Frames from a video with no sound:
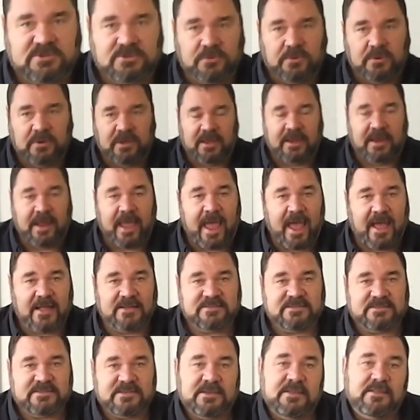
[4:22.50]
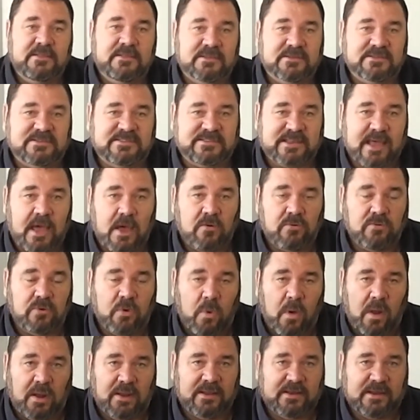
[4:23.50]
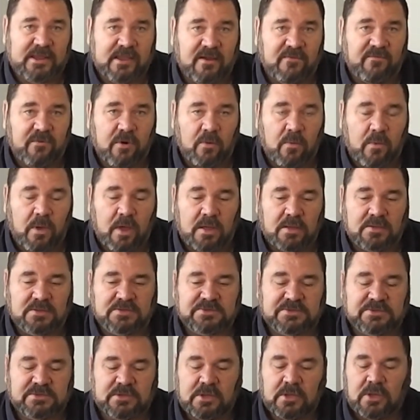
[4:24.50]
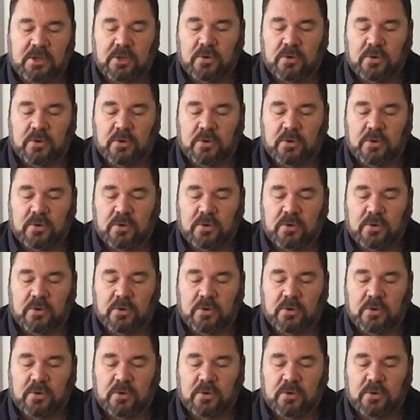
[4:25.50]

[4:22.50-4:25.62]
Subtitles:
to enhancing the sound quality of our walls,